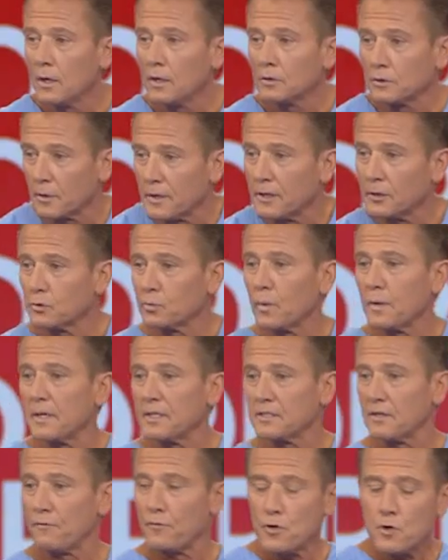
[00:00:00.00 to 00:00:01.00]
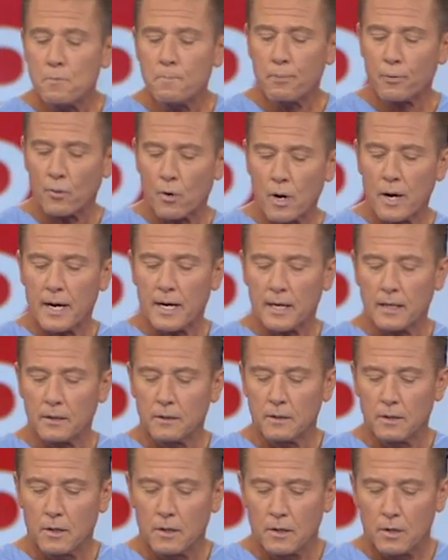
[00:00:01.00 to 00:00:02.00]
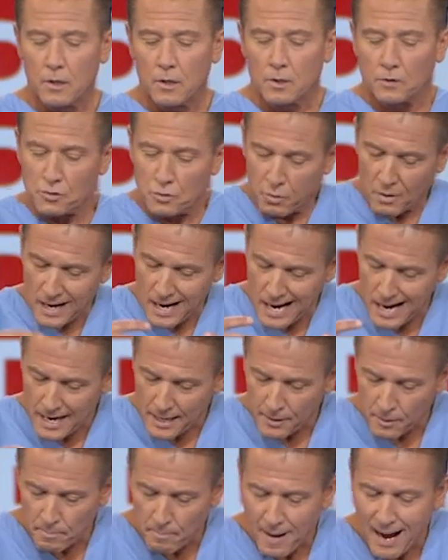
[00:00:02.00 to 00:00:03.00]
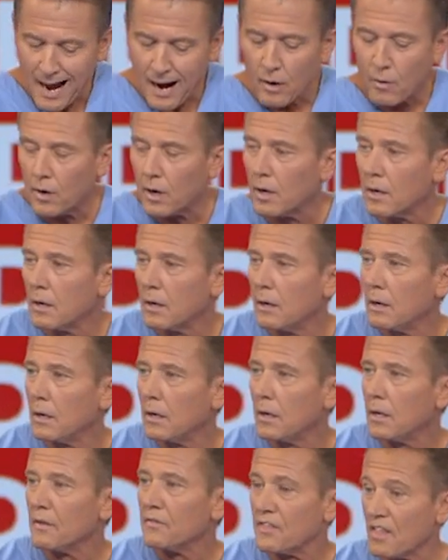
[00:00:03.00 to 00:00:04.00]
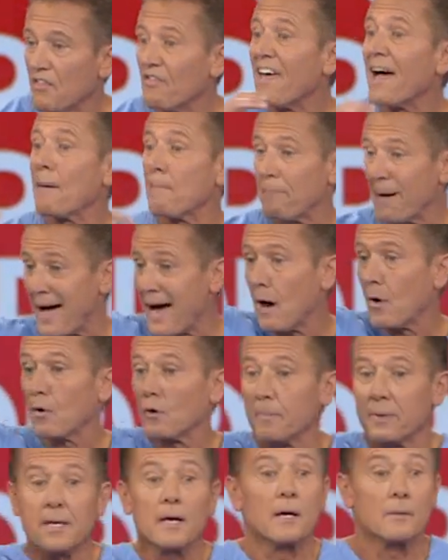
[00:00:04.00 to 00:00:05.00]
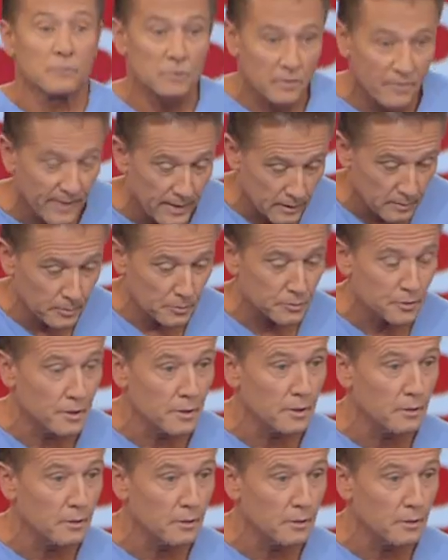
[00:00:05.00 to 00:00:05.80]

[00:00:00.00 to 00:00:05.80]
So here's what it is. If you pray to a higher power, then that power becomes available to